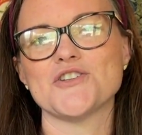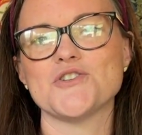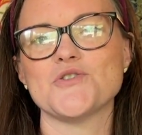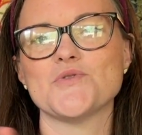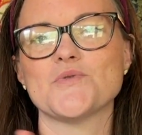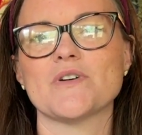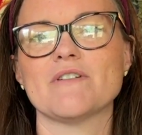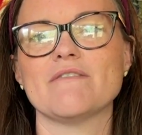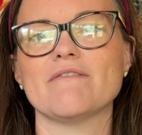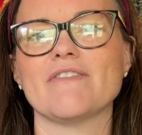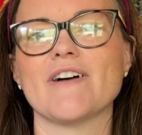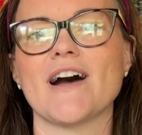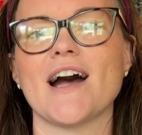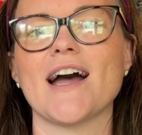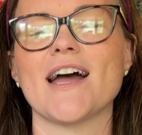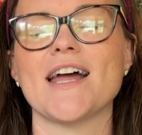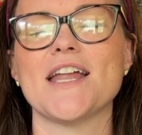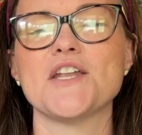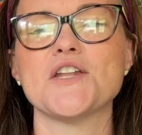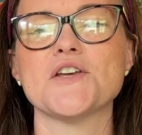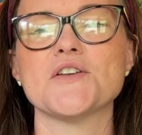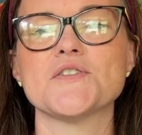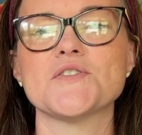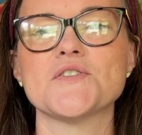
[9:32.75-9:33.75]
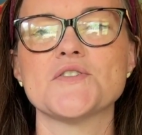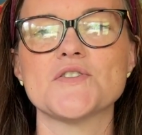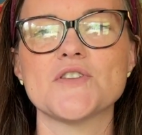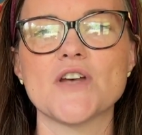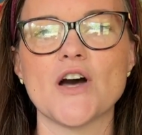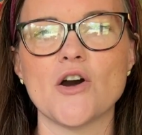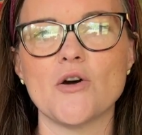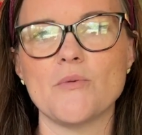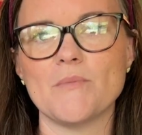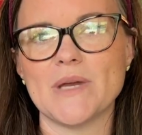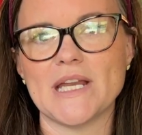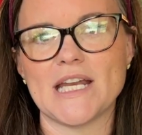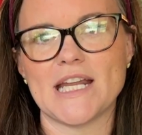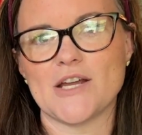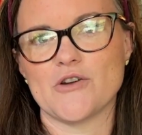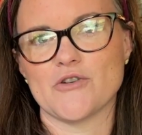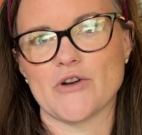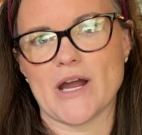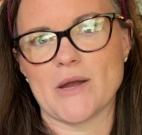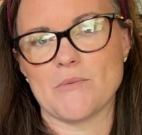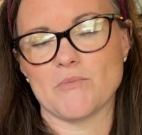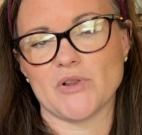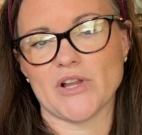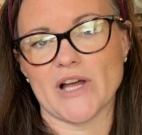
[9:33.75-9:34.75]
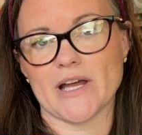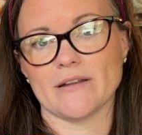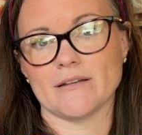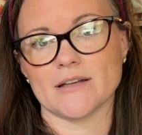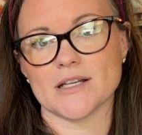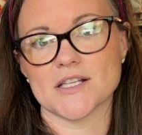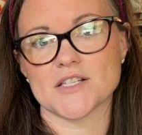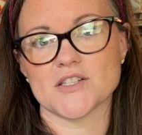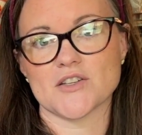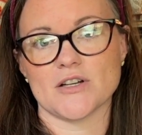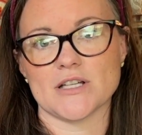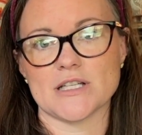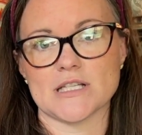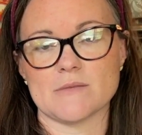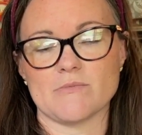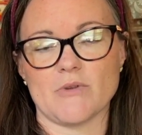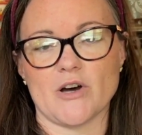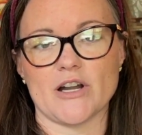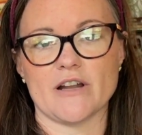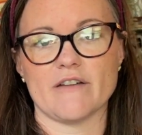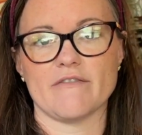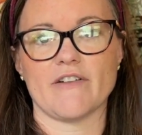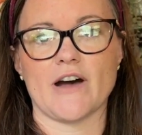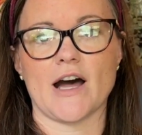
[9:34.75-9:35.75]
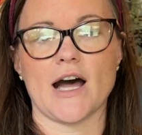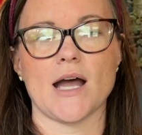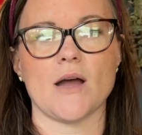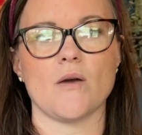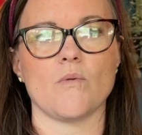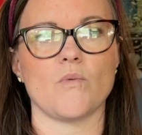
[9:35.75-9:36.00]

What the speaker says: you can find so many great playlists on Spotify.